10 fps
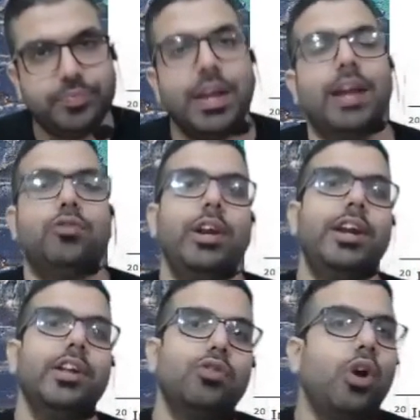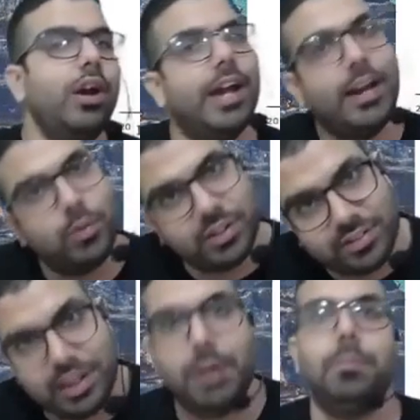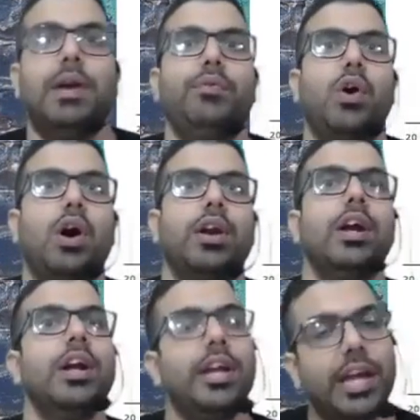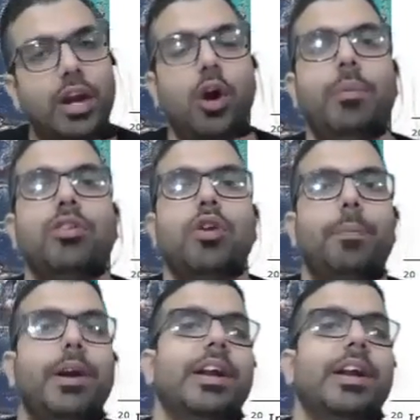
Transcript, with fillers: Actually, it is called annual statement for e-commerce operator.